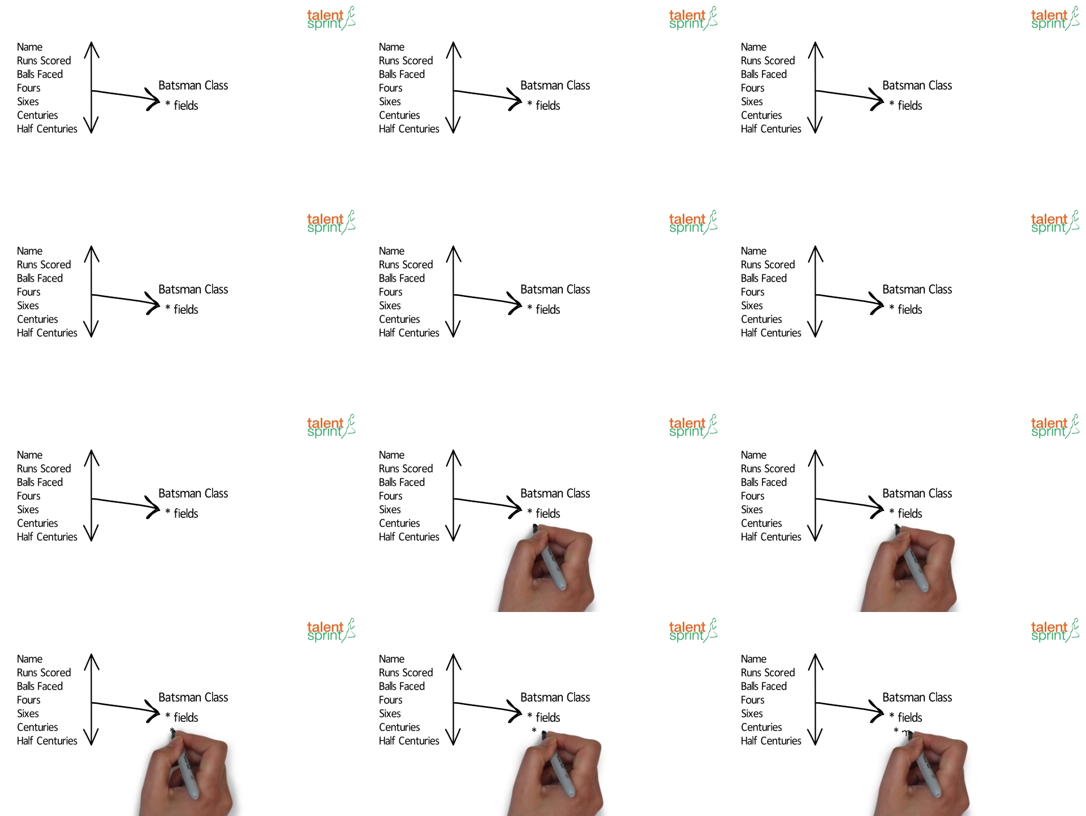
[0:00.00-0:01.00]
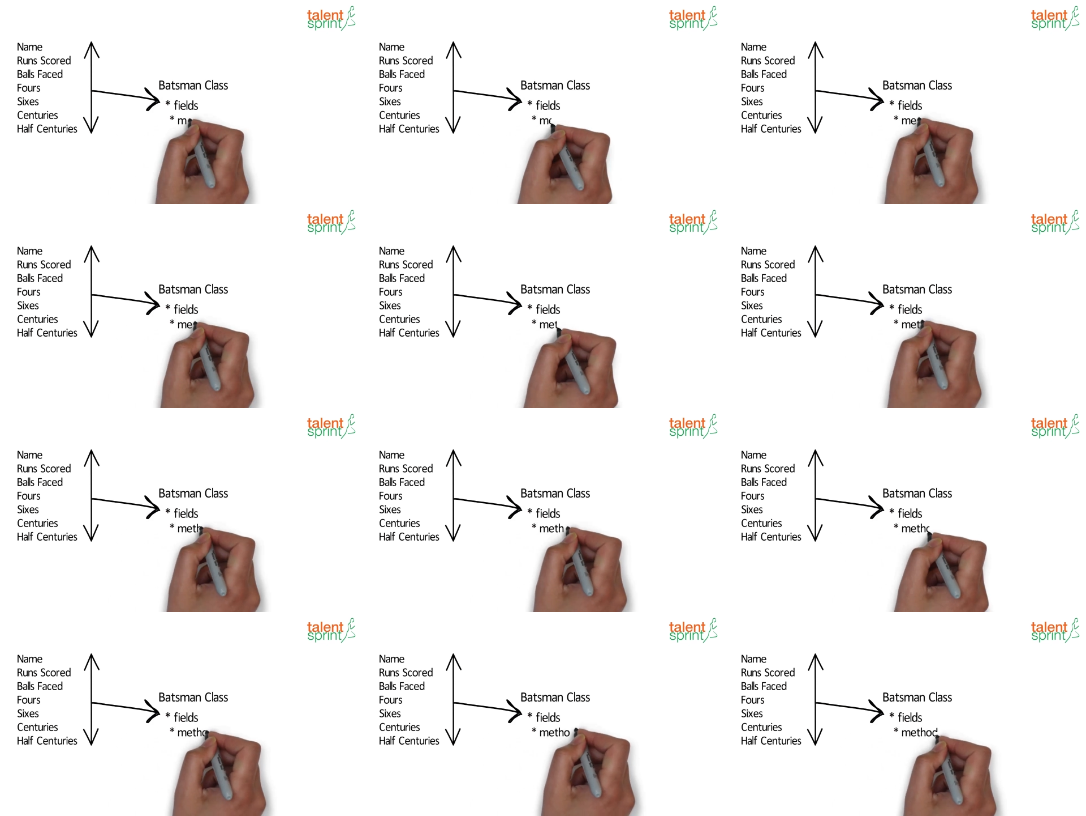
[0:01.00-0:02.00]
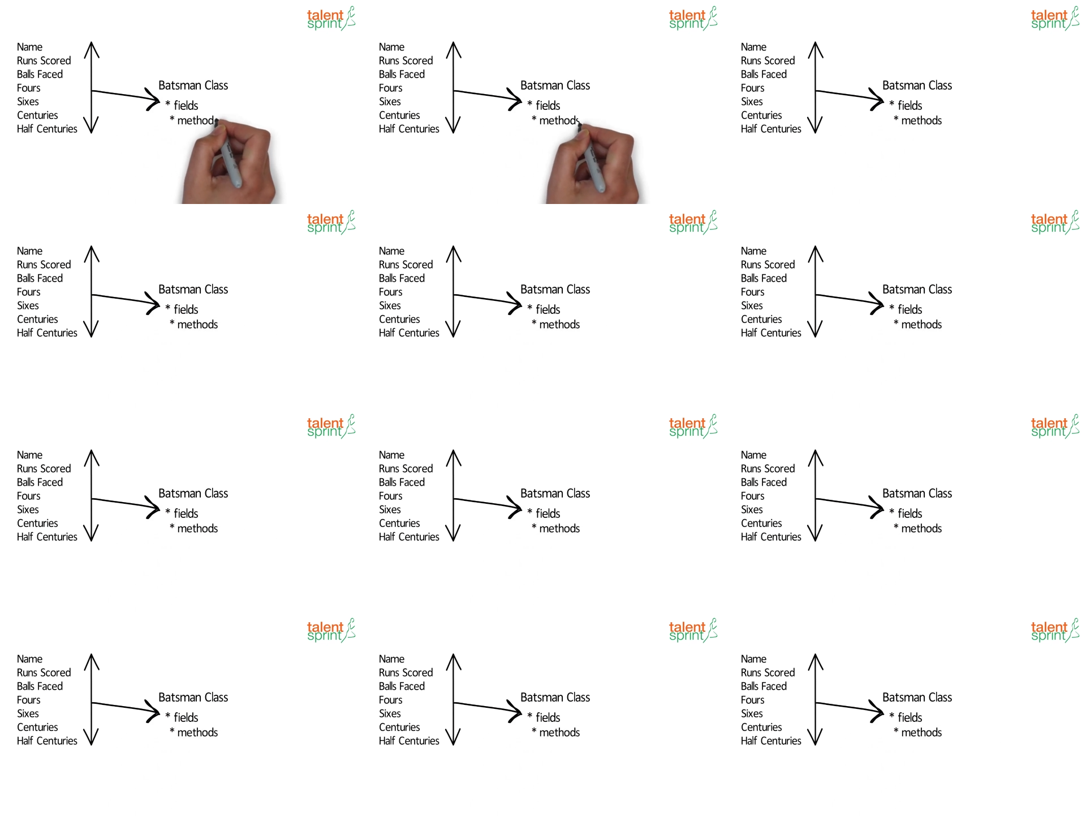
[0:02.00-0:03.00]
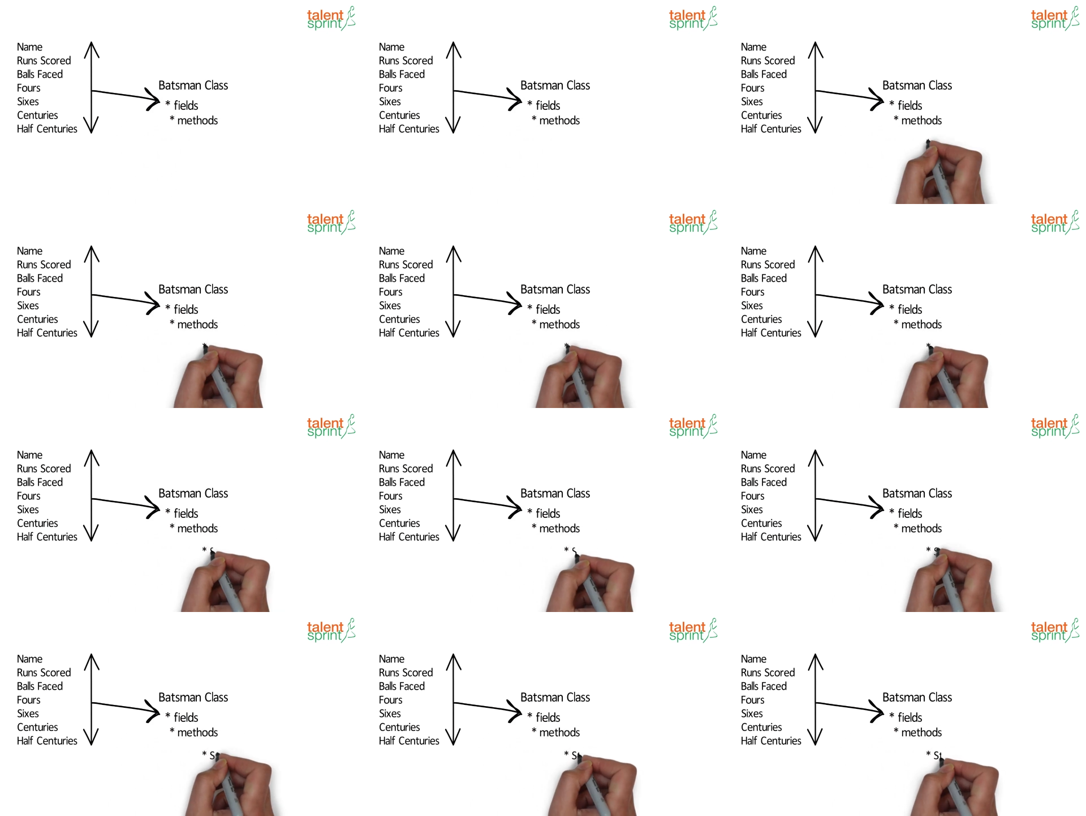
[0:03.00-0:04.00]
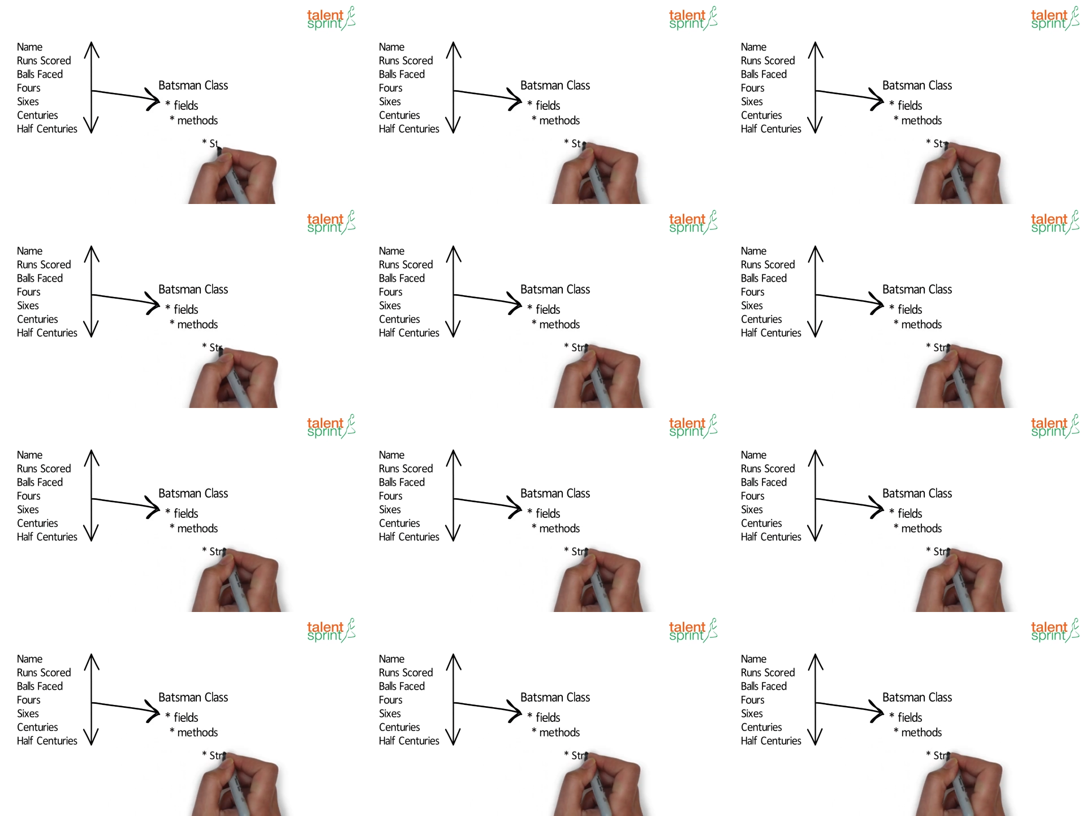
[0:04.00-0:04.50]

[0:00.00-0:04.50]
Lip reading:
[unreadable: no face in view]